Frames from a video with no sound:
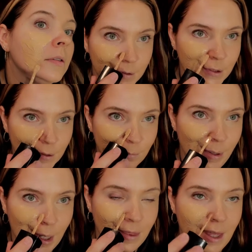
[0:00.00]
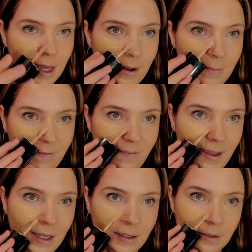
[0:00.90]
Just paint that on my
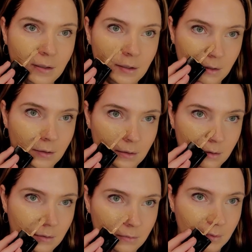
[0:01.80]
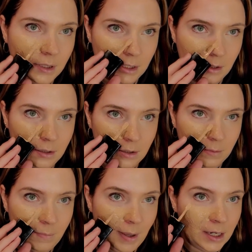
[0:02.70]
face with this
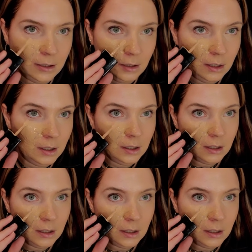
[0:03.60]
spatula.